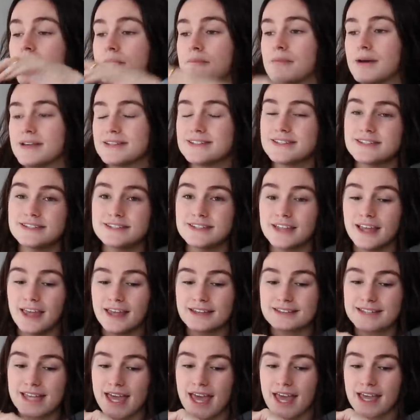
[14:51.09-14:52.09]
My sister
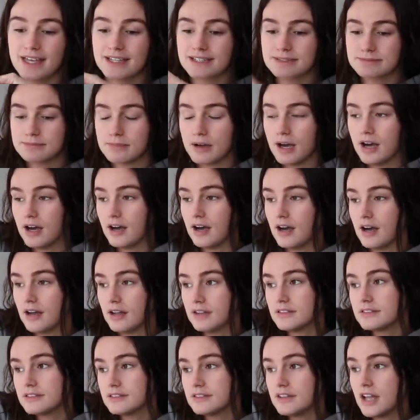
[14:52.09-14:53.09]
gets
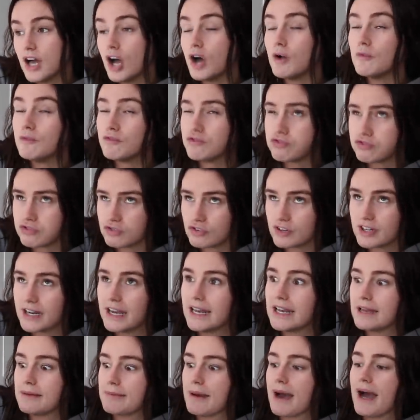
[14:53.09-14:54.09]
eczema are
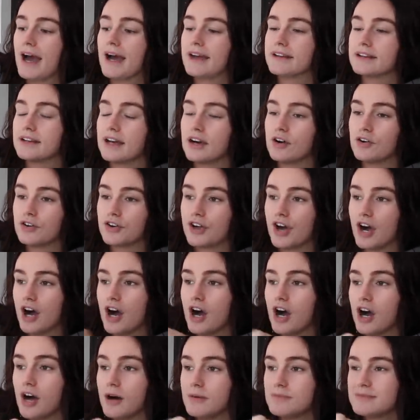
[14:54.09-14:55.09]
really bad, like on her
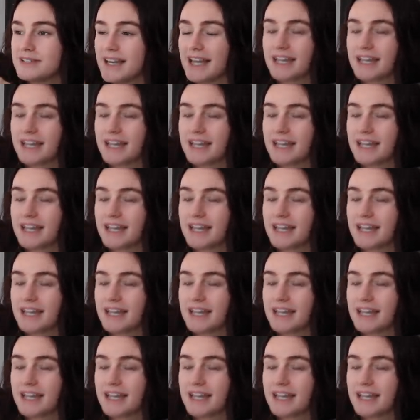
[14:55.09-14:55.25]
arms.